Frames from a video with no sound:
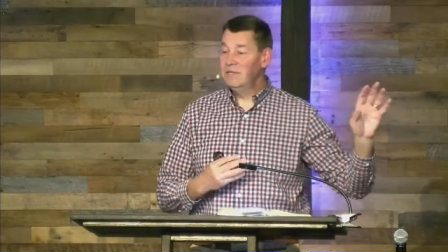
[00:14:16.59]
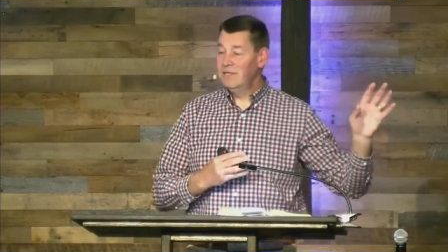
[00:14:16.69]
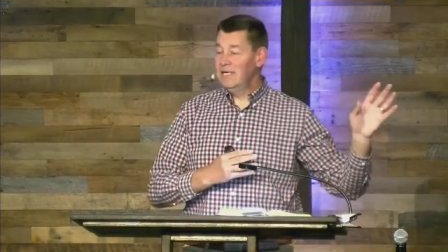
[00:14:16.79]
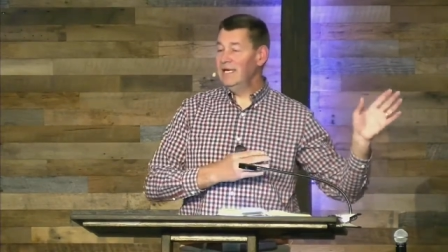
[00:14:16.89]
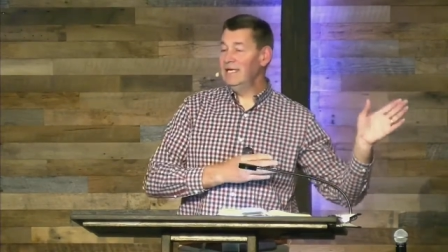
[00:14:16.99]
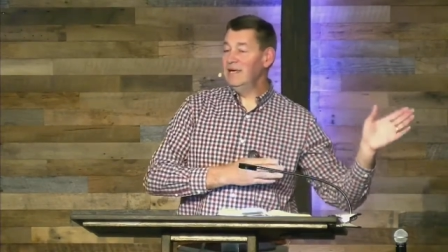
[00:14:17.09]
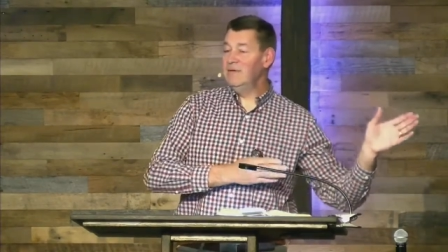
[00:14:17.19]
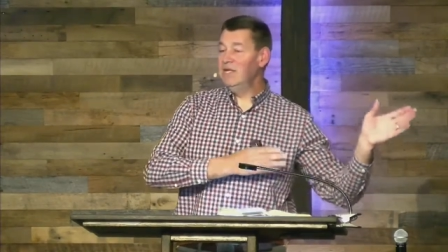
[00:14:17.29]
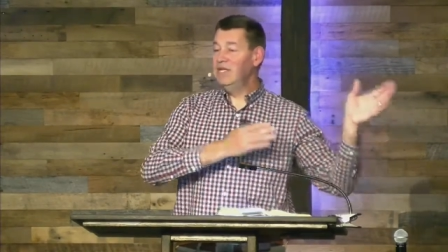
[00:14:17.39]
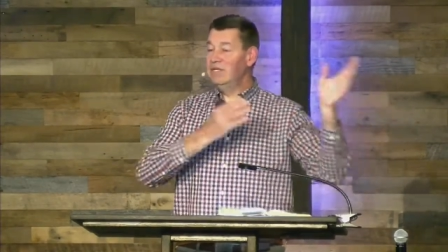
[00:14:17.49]
and came
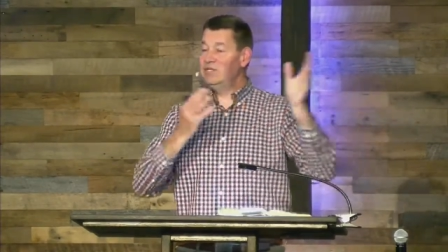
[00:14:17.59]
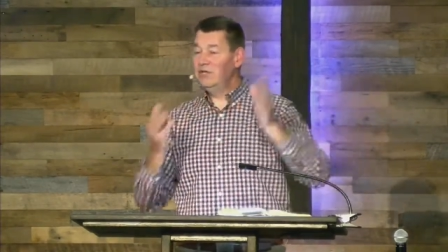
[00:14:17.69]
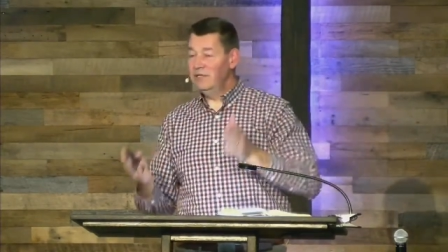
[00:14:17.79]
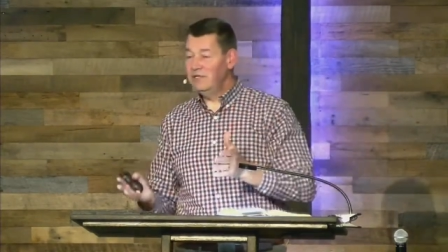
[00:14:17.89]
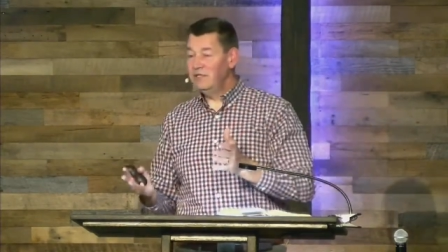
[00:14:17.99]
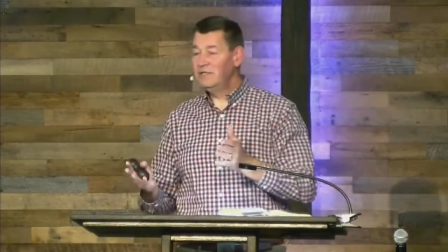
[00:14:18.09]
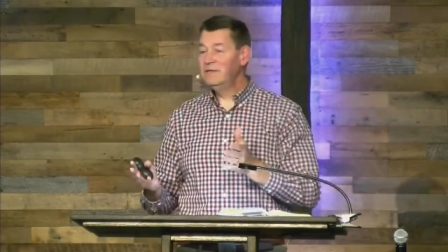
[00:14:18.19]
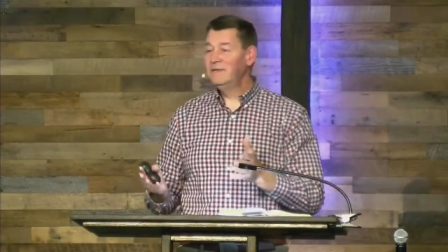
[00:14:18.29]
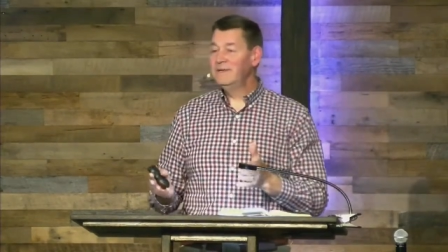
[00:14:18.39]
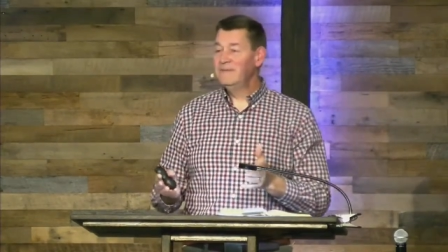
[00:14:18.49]
into the church
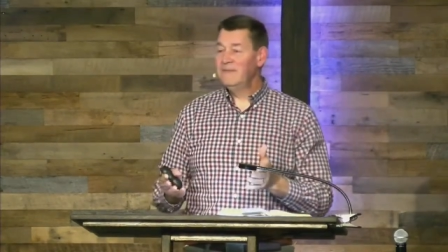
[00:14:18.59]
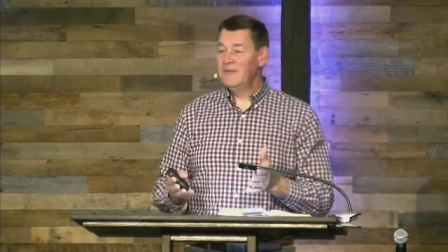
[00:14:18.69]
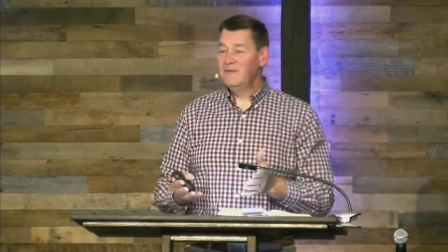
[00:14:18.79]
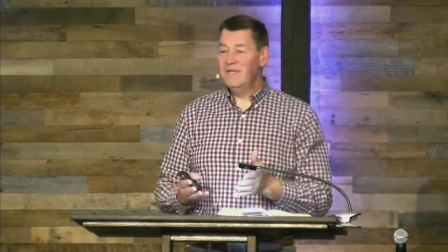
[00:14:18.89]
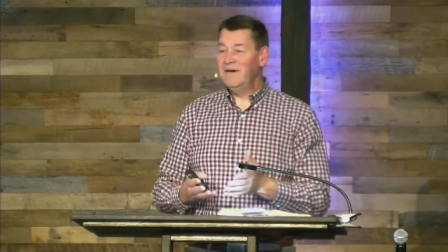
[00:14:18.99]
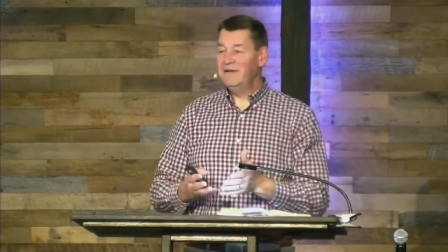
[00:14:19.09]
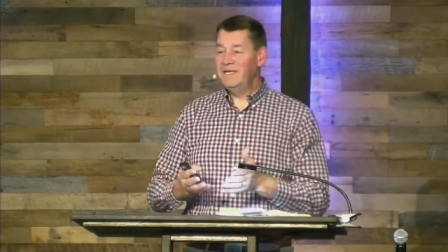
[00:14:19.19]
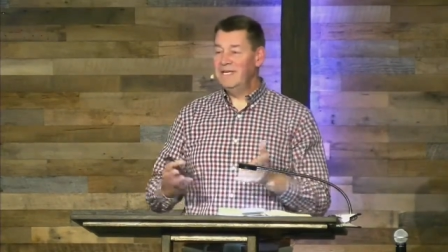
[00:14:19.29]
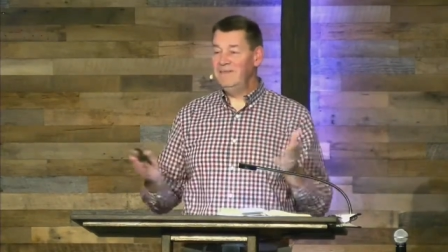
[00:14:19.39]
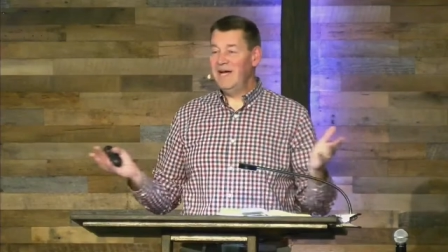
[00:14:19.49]
without
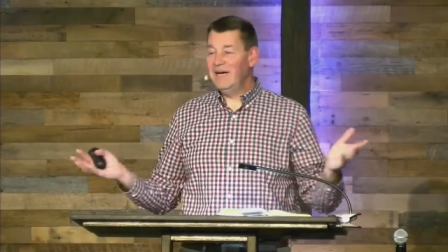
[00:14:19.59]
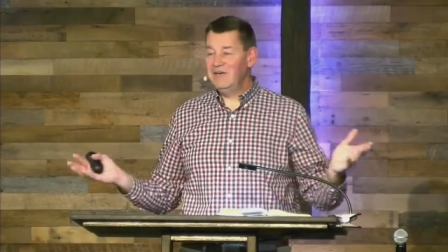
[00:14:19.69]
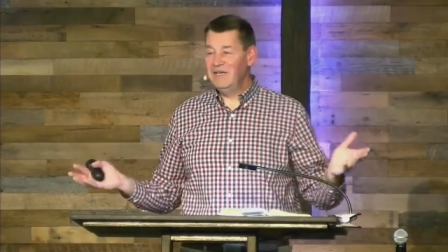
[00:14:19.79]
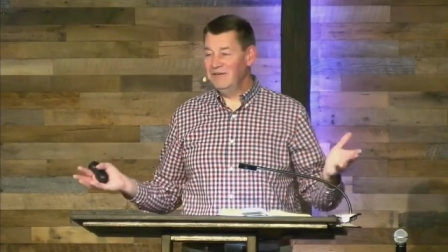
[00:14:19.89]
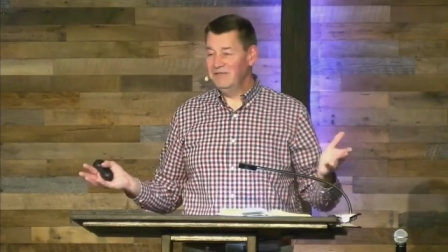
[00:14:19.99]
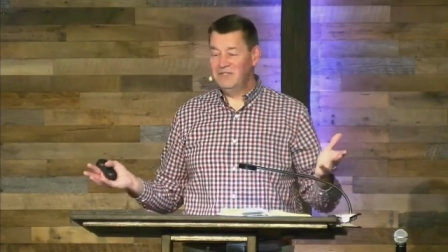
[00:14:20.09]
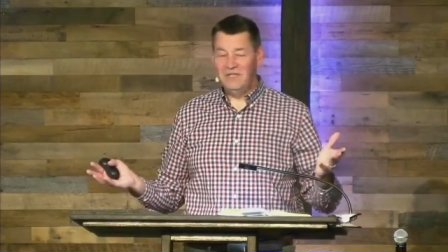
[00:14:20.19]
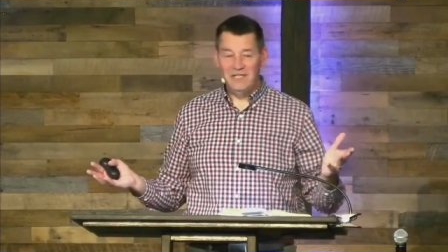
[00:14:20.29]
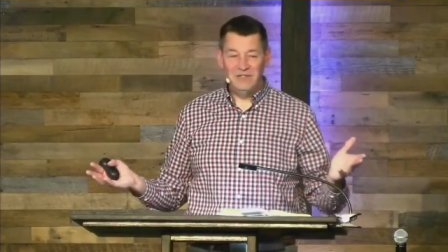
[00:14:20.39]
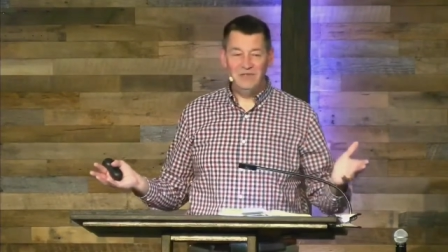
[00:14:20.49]
any background of
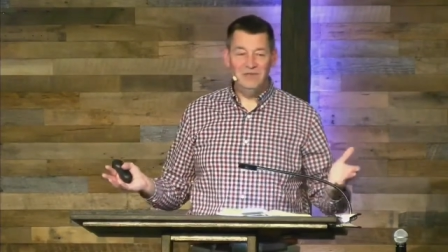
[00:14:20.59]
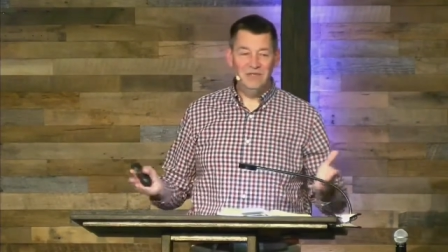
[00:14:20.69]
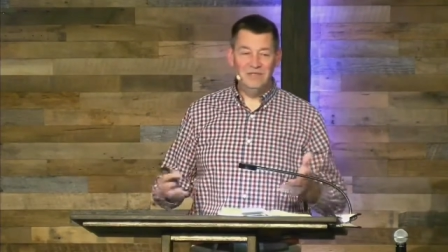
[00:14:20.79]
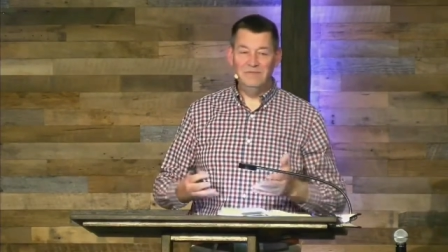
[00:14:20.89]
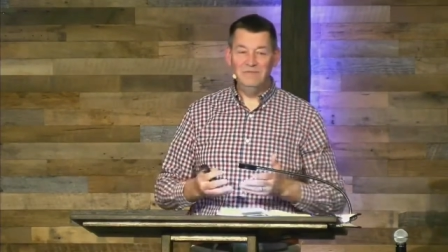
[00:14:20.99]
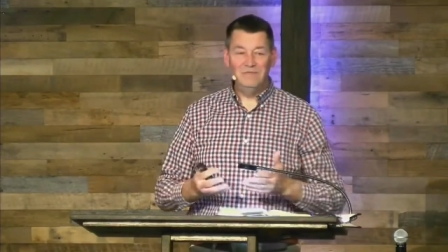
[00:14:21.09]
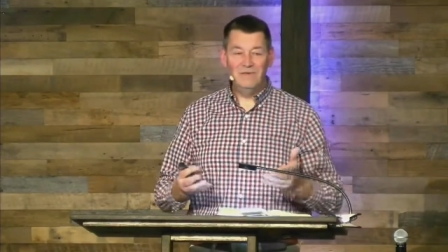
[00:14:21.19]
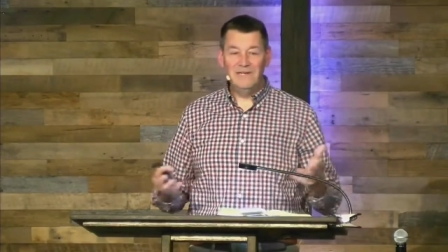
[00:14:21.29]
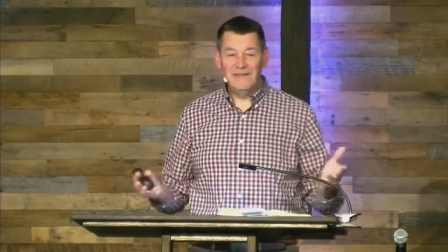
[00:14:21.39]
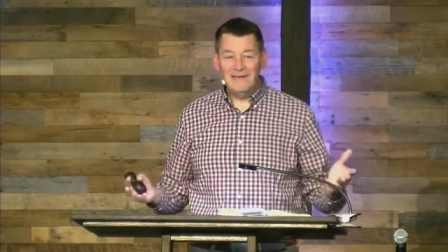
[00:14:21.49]
Sunday school and where
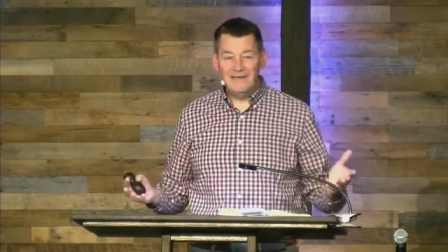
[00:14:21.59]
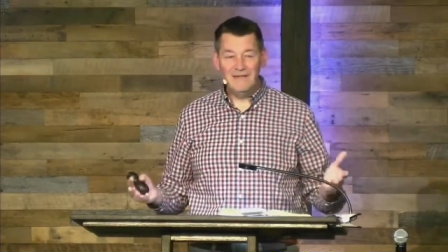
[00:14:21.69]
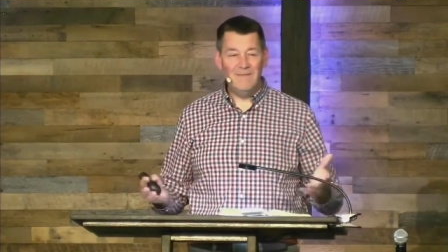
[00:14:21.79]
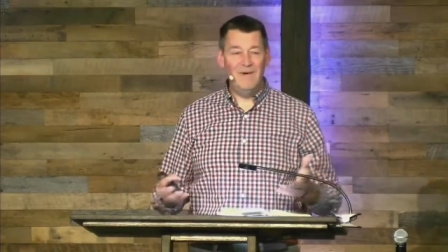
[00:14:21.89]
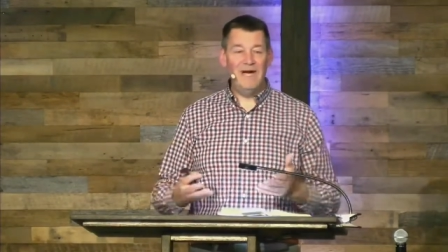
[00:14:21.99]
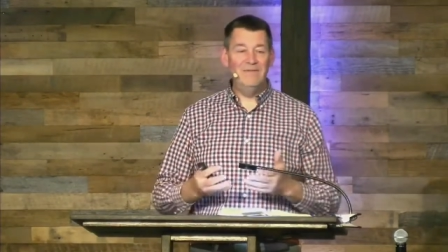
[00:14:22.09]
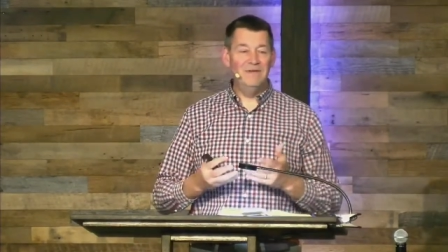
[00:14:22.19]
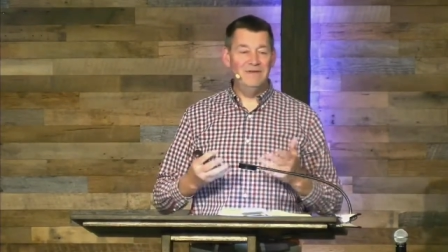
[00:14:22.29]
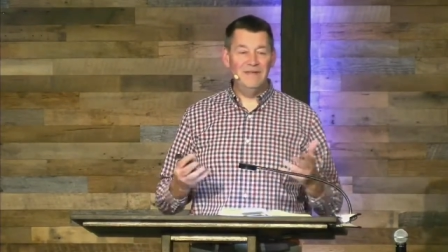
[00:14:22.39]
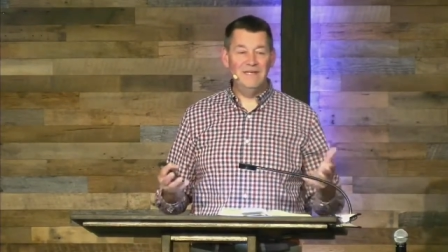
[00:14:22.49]
anything is in the Bible and
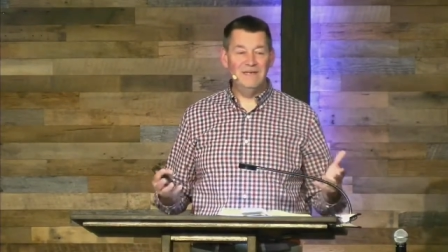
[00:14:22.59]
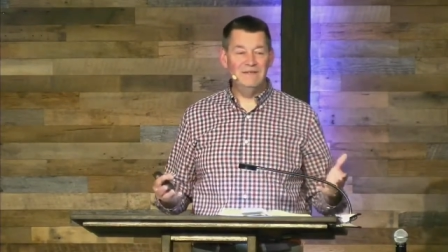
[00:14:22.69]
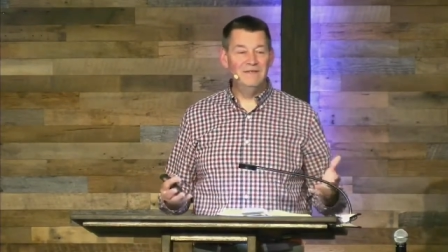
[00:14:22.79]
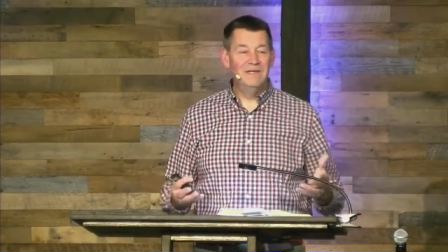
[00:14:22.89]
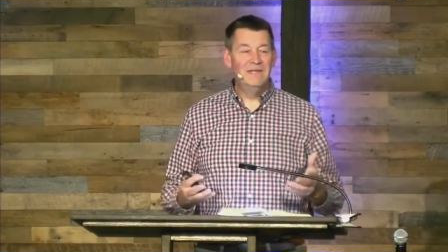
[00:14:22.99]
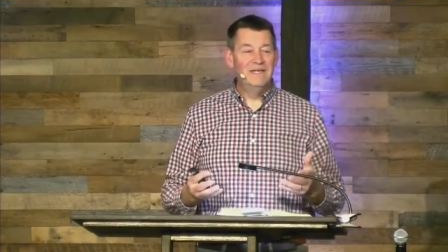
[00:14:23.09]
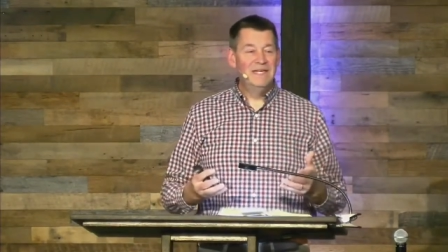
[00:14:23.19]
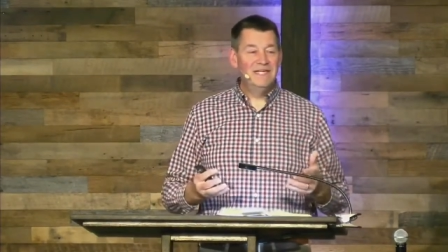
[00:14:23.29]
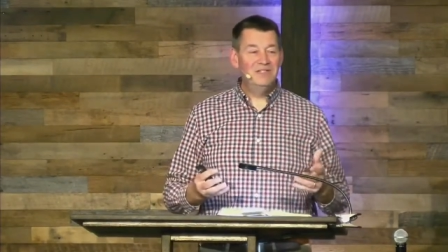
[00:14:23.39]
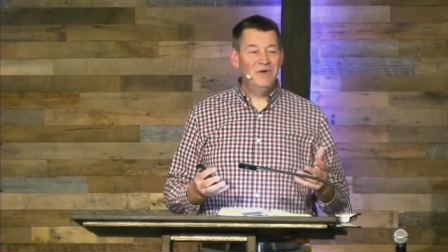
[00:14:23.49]
everything else.
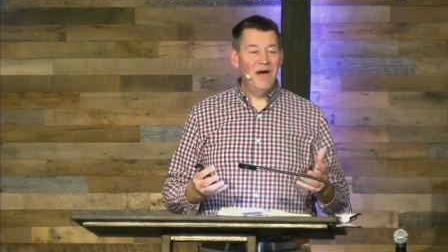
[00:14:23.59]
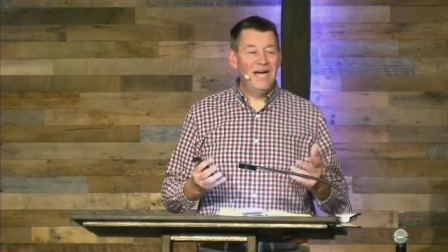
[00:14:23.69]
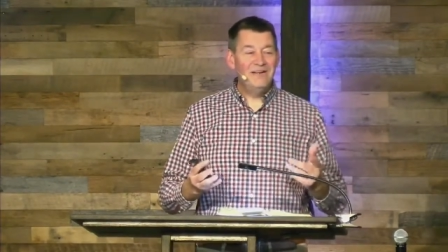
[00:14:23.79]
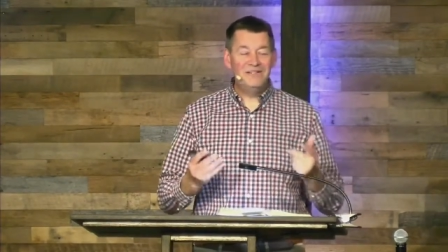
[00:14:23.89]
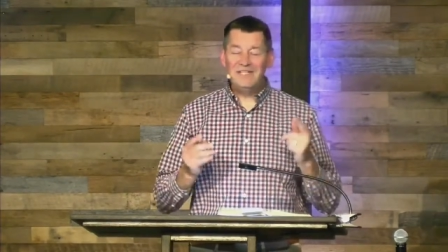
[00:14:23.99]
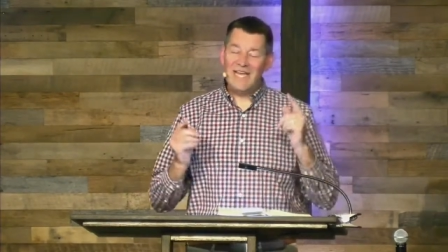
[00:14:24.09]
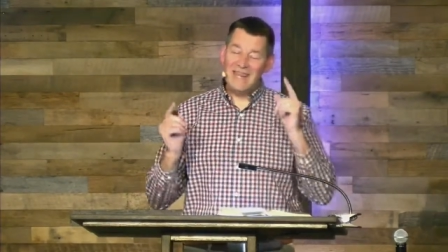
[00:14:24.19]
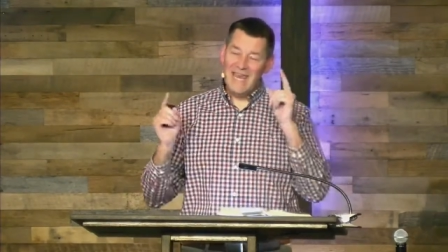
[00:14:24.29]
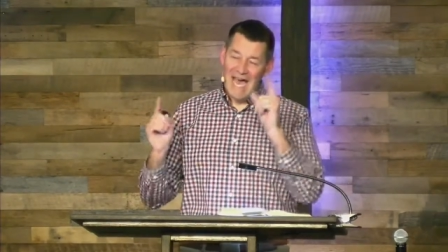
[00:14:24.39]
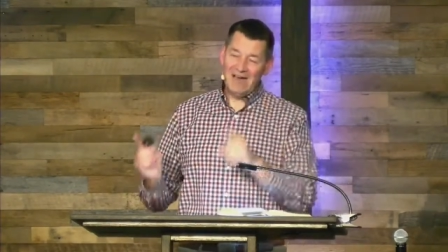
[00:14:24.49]
And so I understand
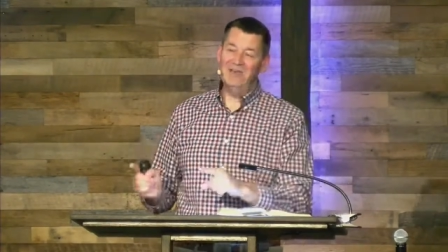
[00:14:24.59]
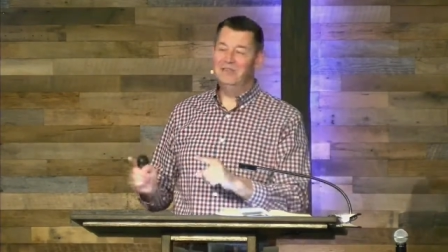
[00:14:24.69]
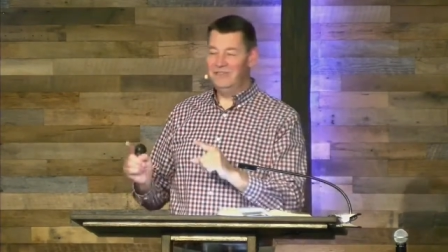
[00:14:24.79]
that culture